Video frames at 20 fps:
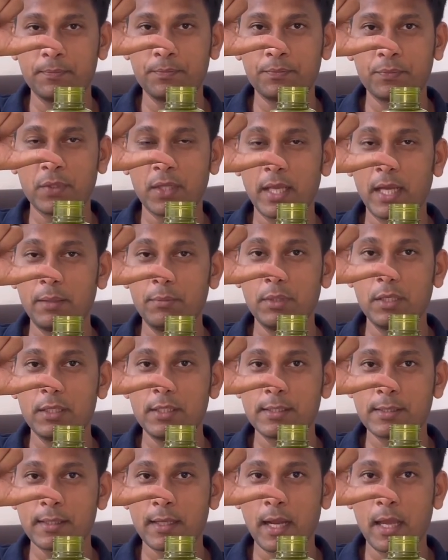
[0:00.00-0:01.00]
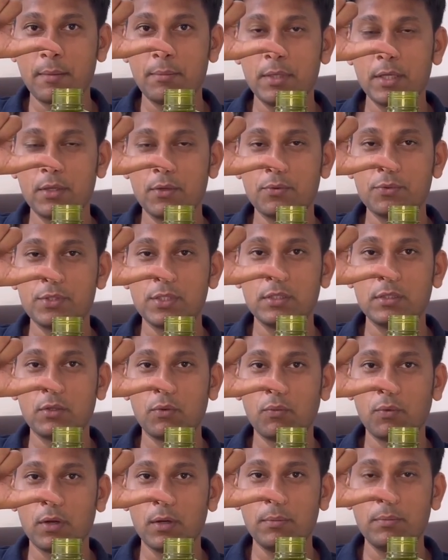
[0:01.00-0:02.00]
can be described using the
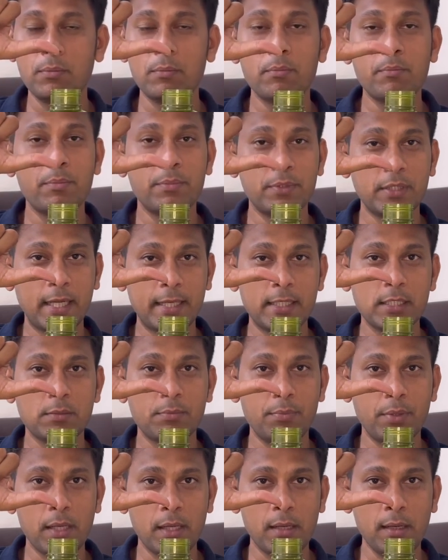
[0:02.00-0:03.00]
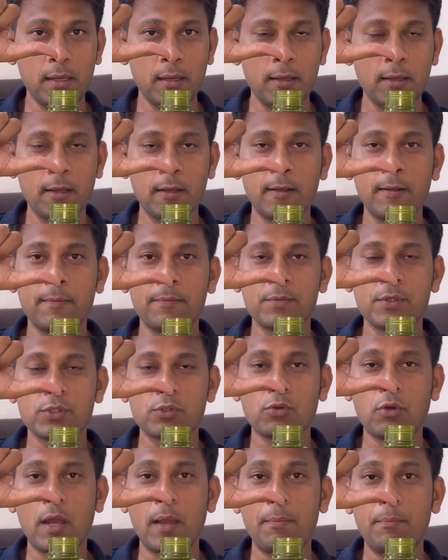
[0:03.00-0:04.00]
verb that is fill.
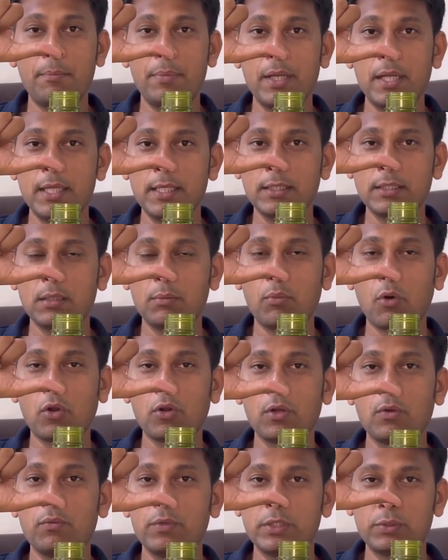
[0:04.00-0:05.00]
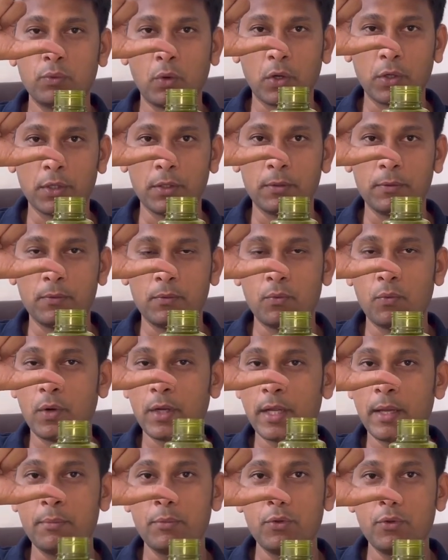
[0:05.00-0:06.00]
So I am filling the bottle with water. What
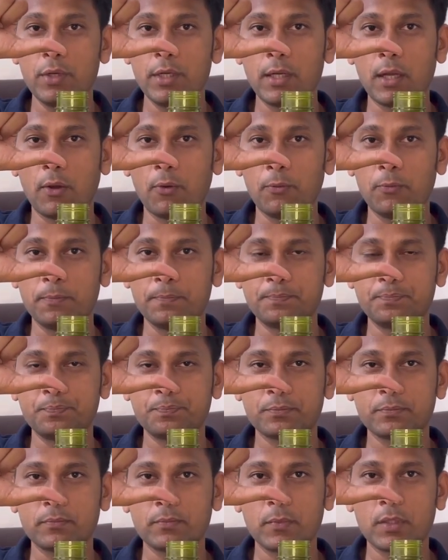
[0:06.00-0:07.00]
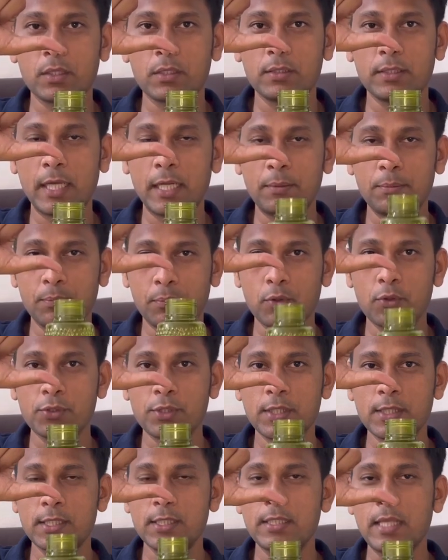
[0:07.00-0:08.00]
I am doing now, that
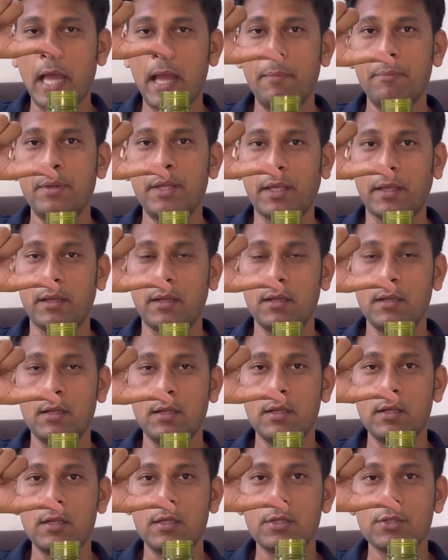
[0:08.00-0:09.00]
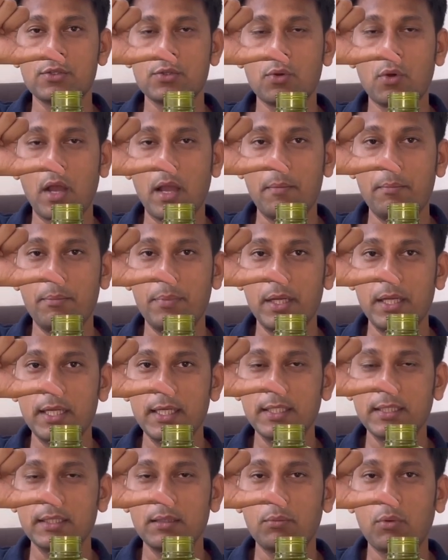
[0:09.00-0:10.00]
process is happening. So I am
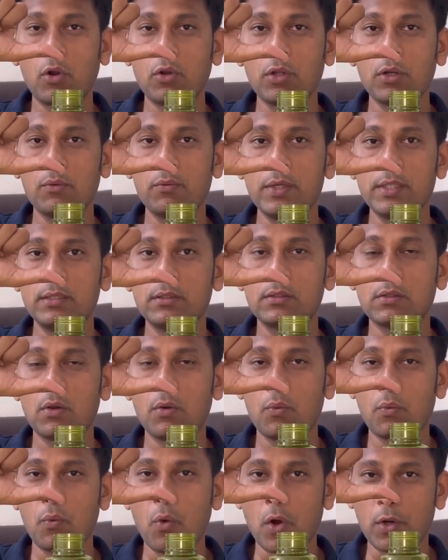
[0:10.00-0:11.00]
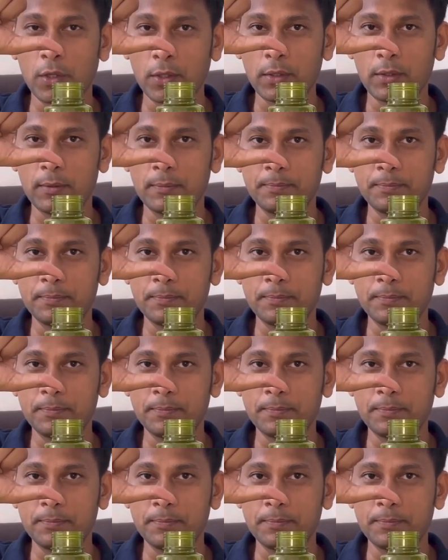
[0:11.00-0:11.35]
filling the bottle with water.